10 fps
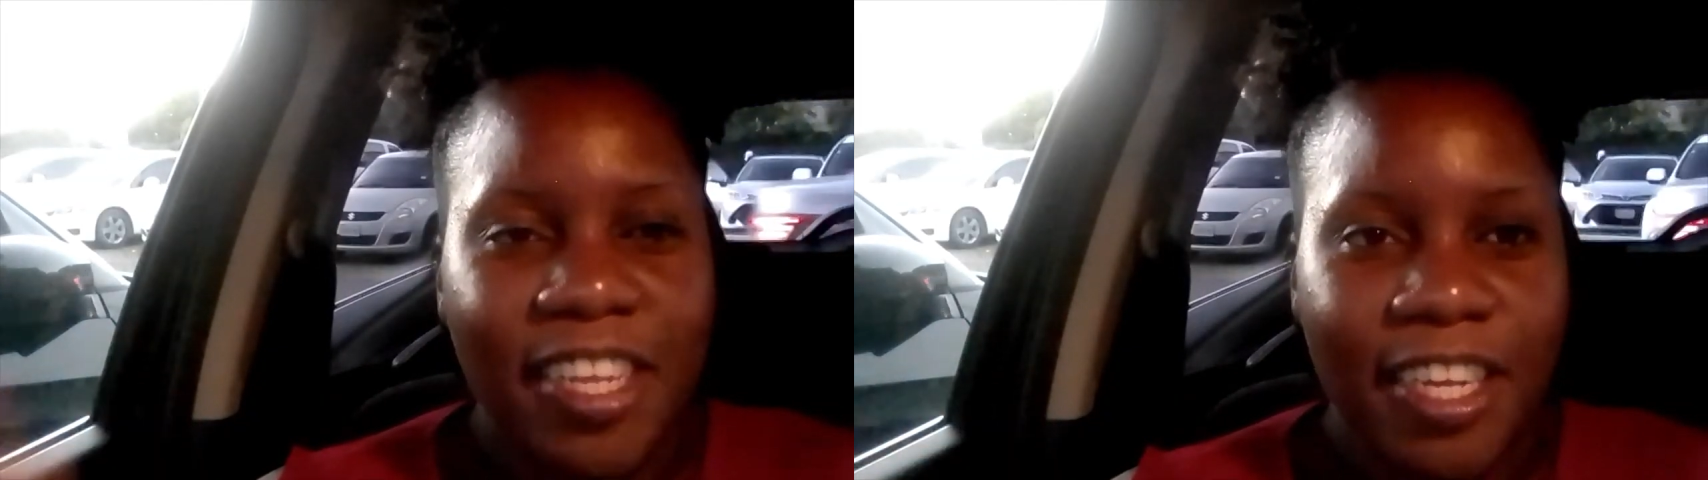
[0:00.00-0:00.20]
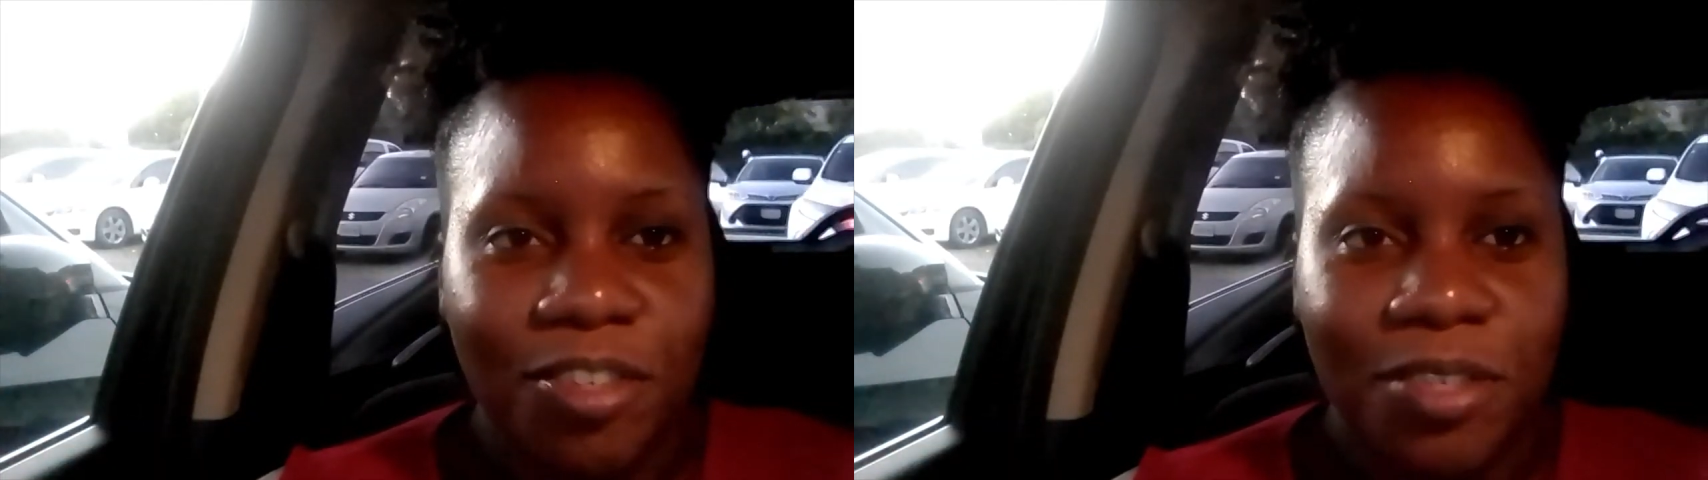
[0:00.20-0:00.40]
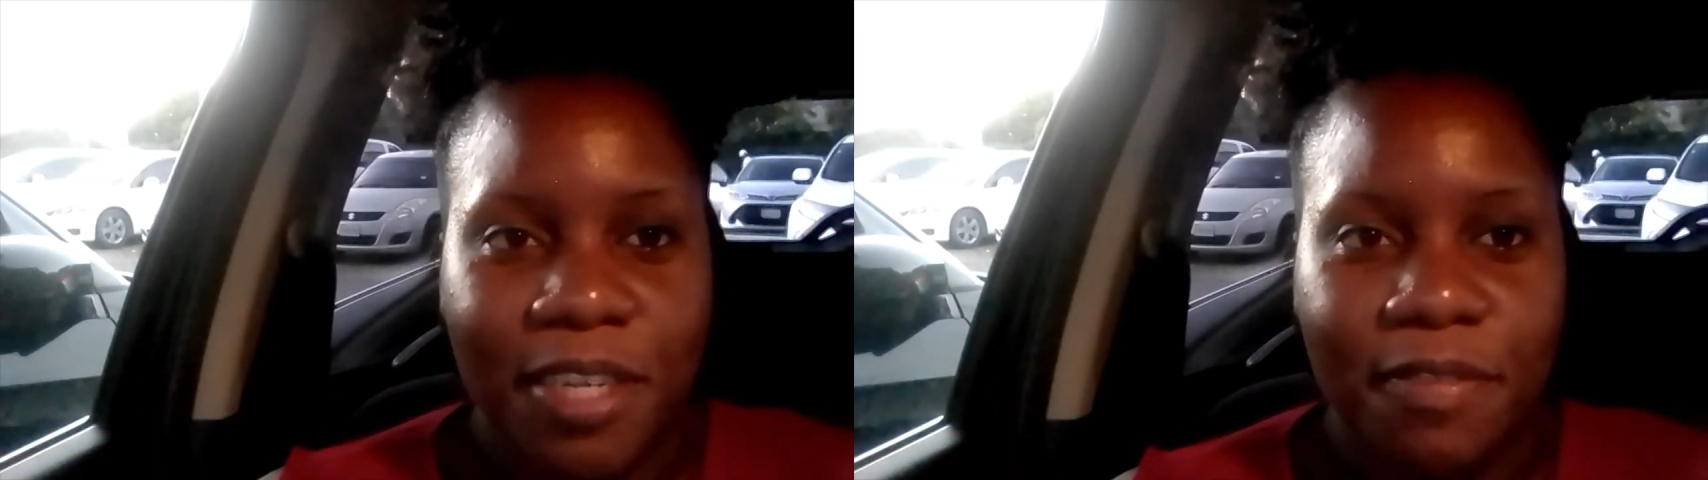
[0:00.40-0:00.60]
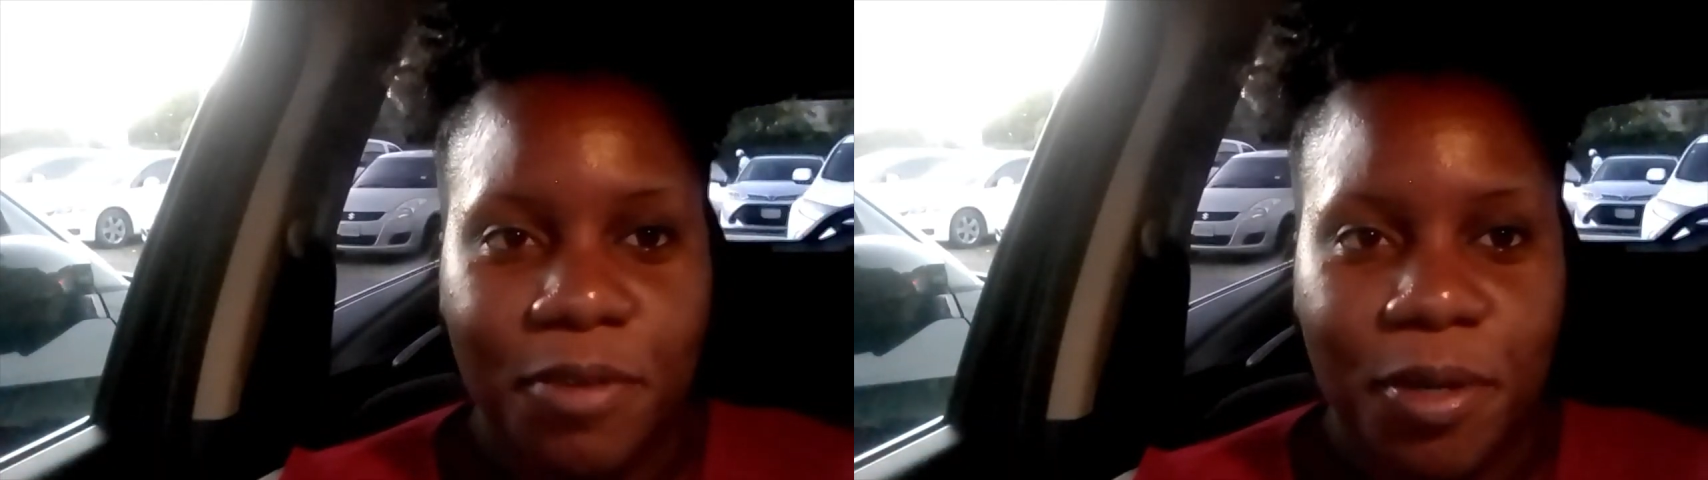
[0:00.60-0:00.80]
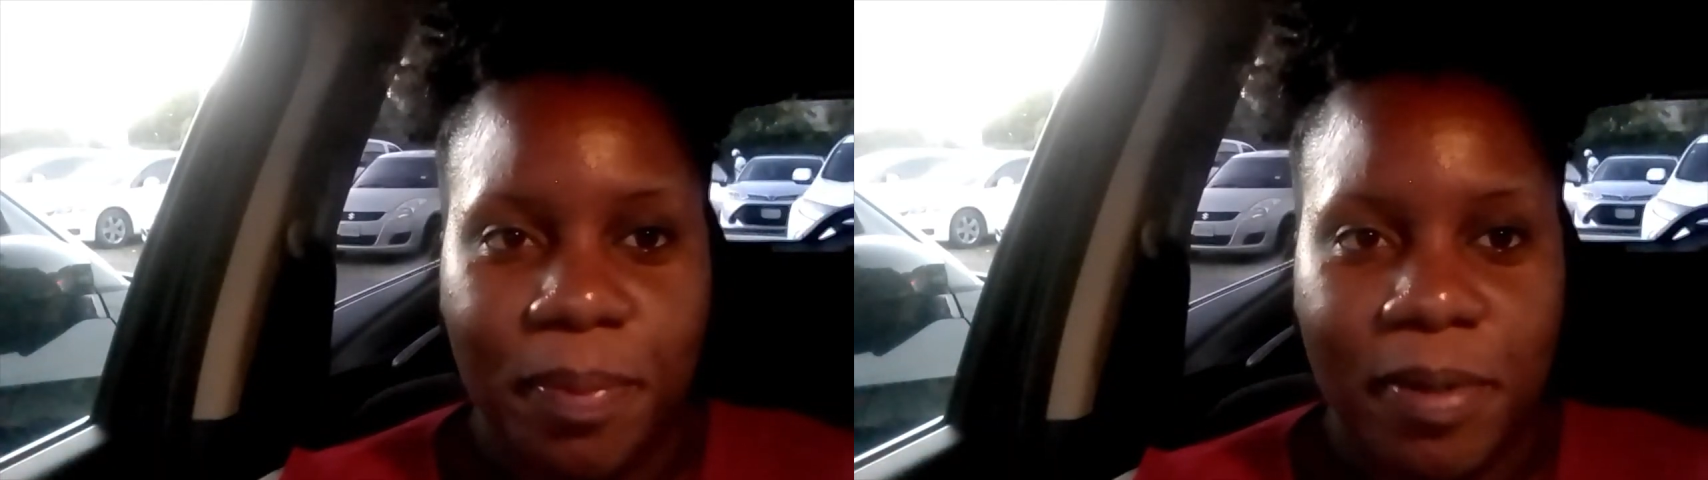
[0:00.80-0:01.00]
actually get to know
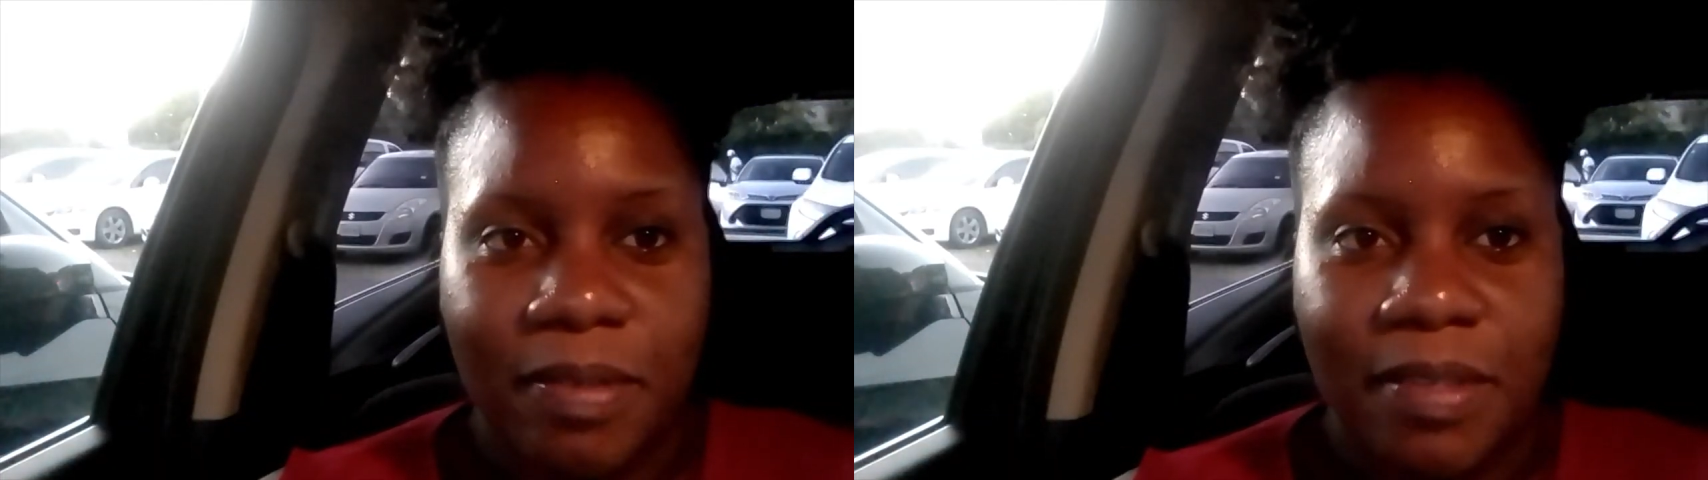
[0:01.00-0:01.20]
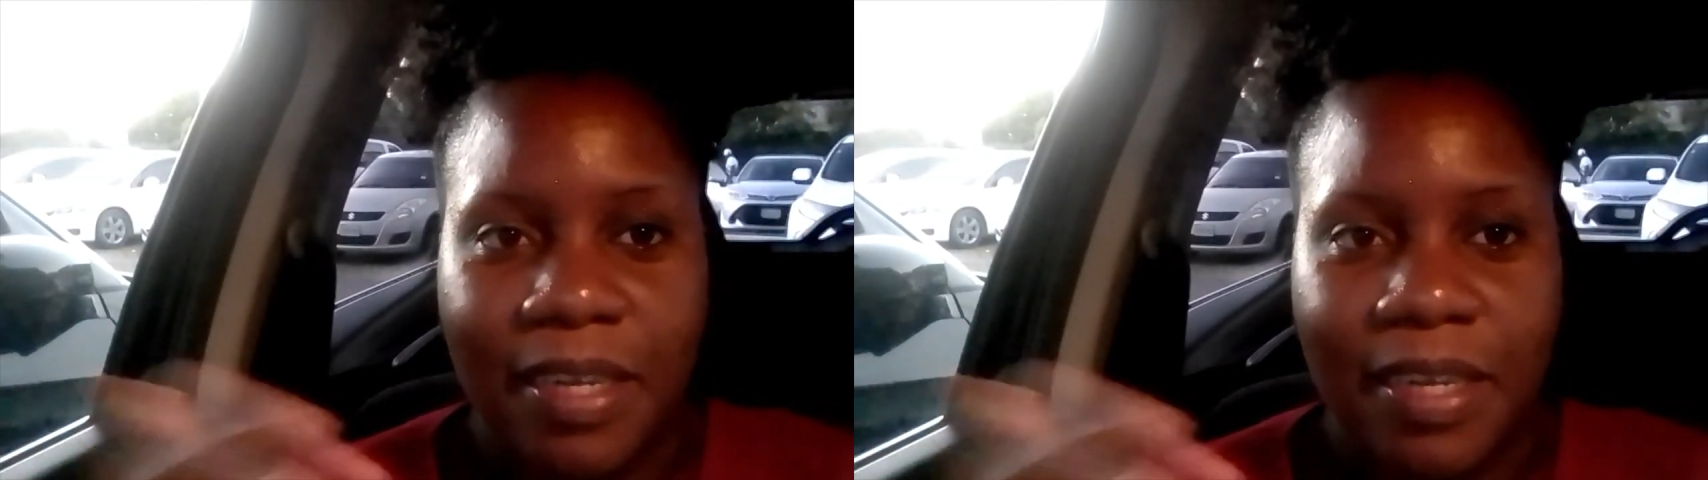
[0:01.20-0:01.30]
the person,